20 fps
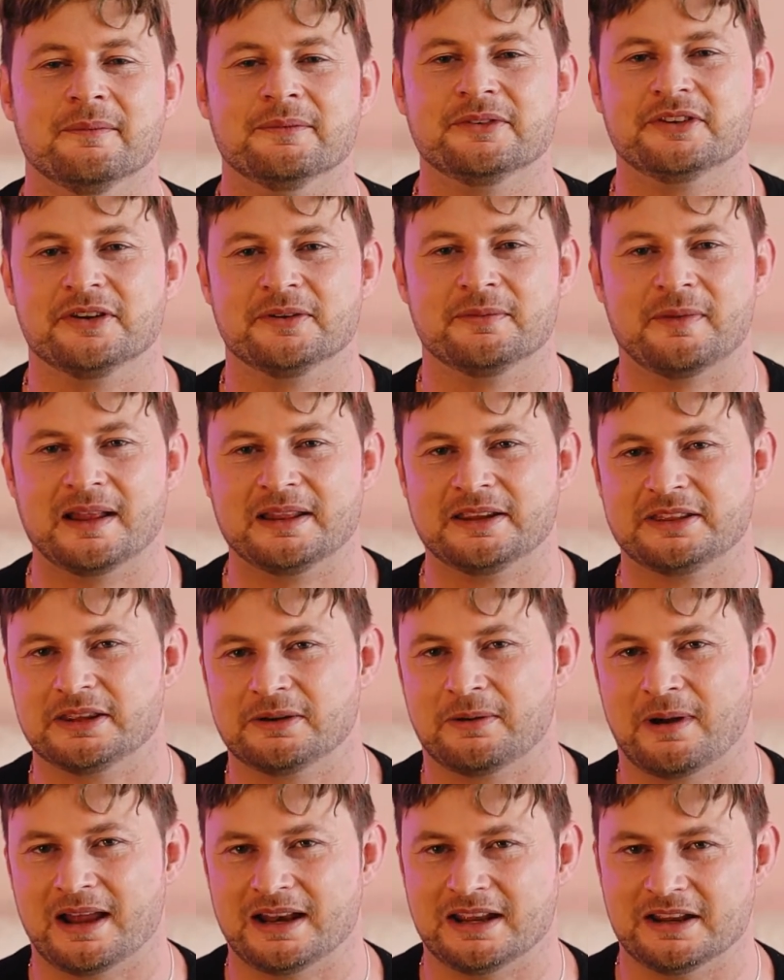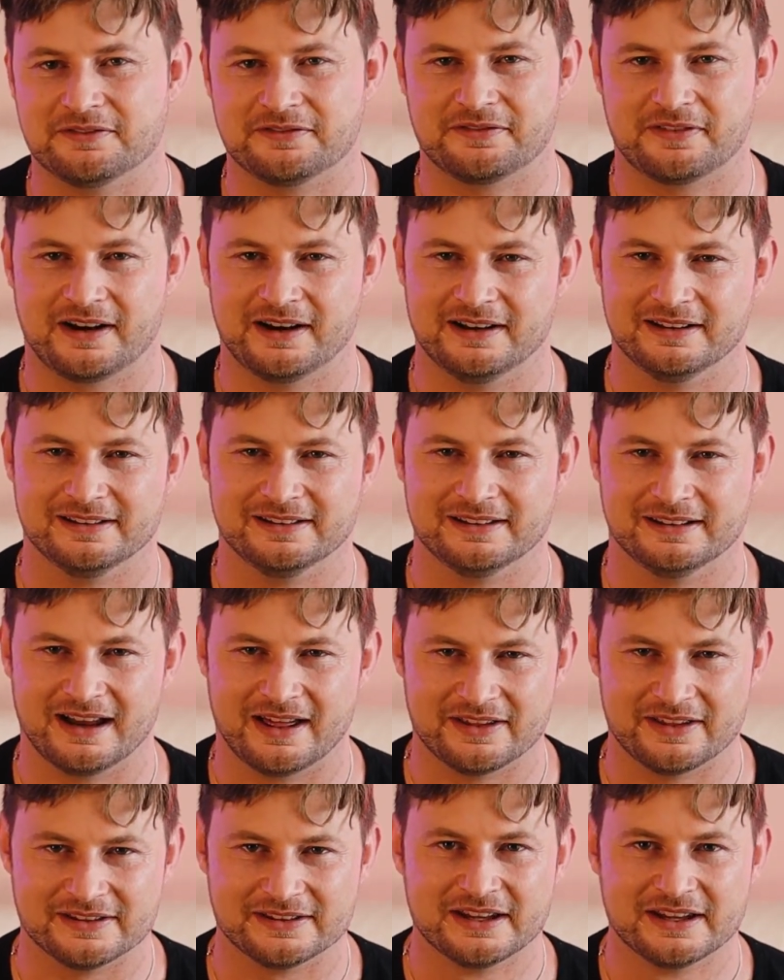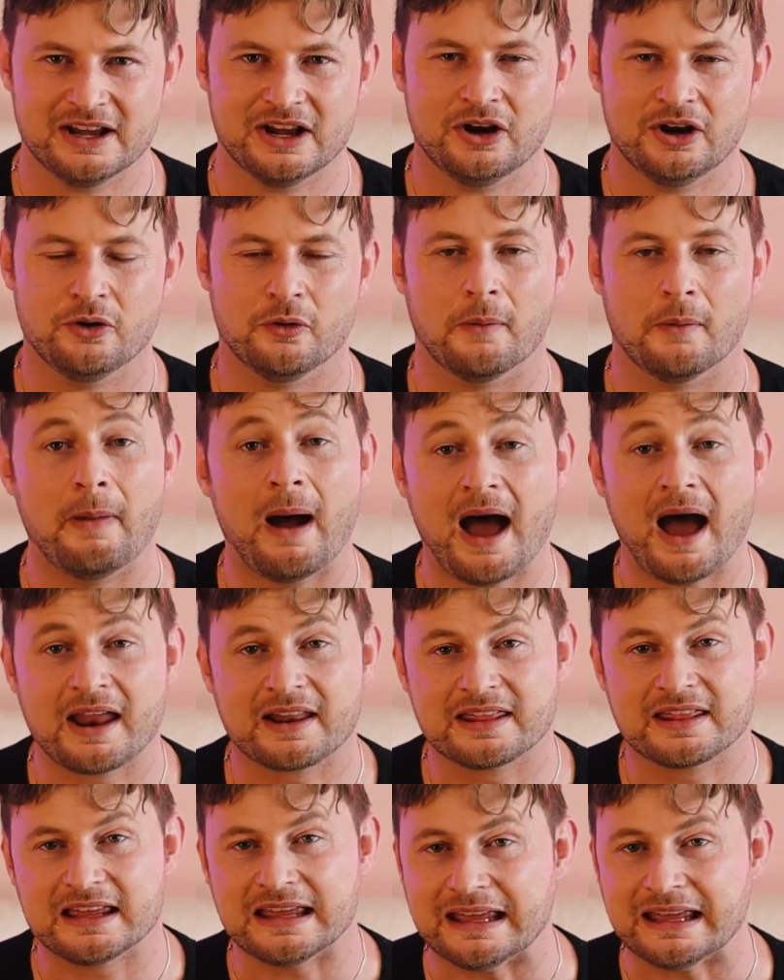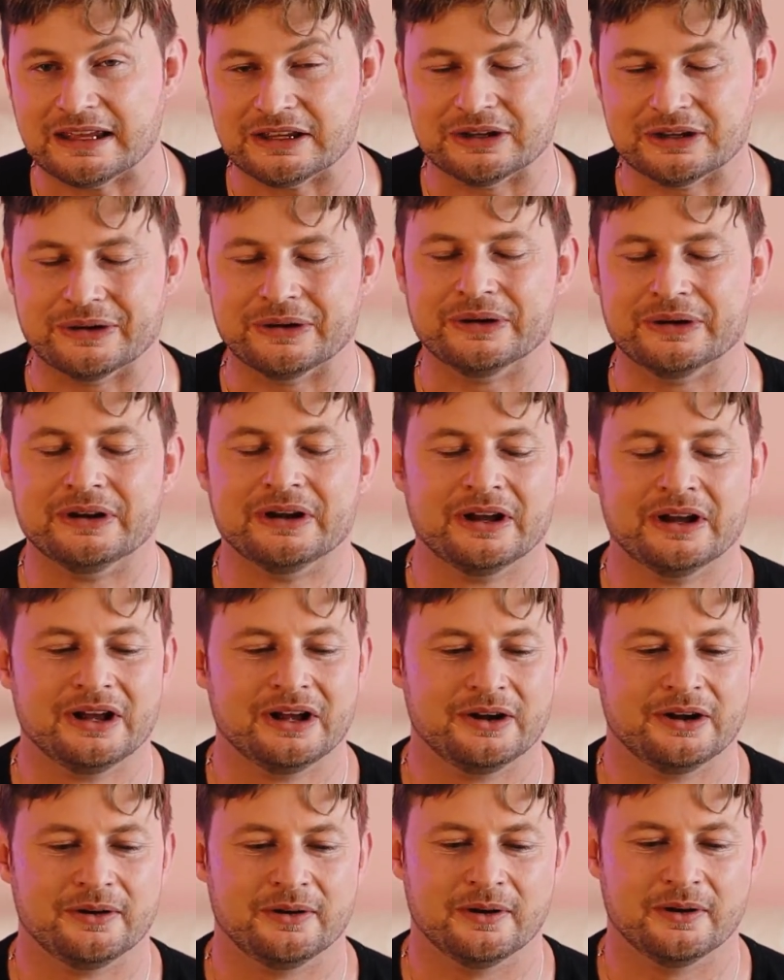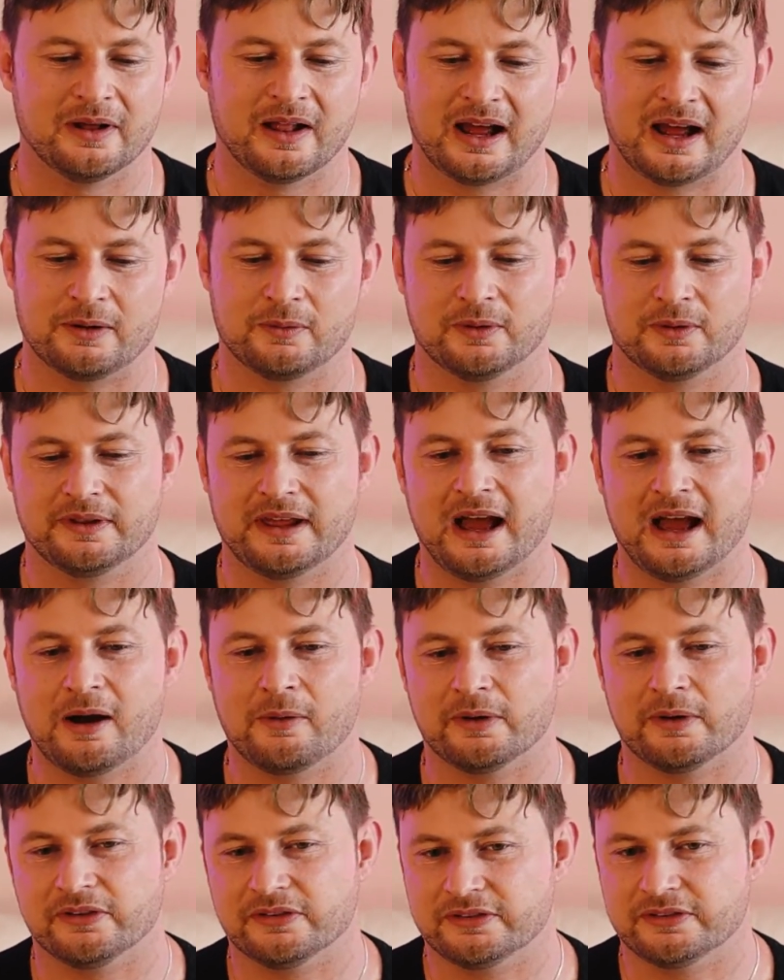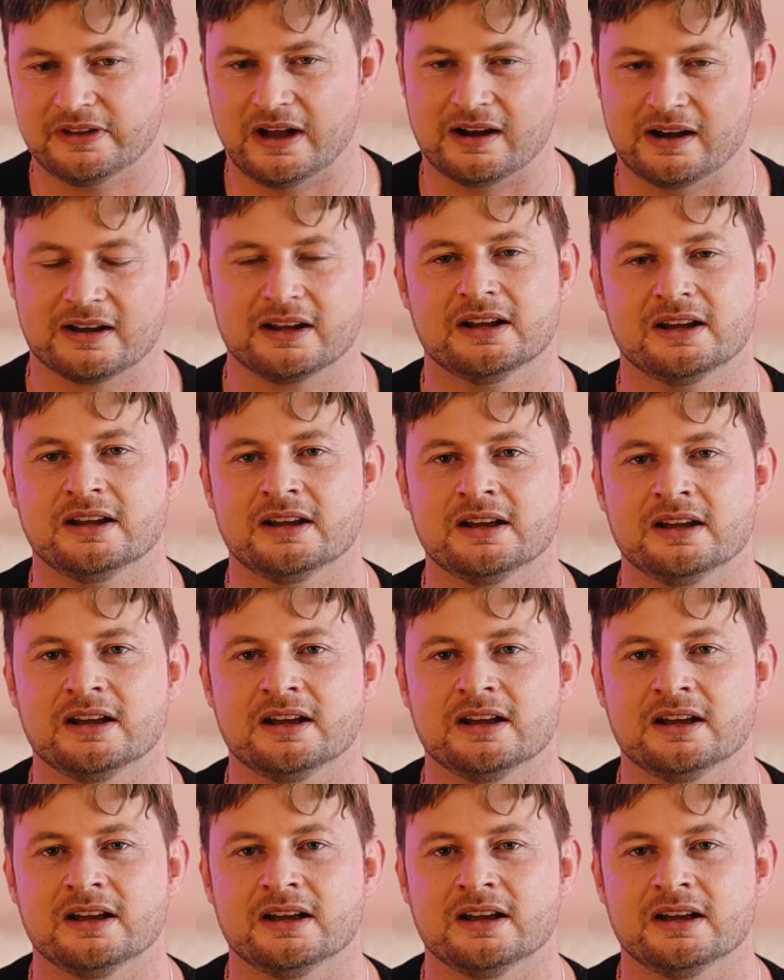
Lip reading: So my Lithuanian friends and others who are part of the EU, who are like, well, now we're stuck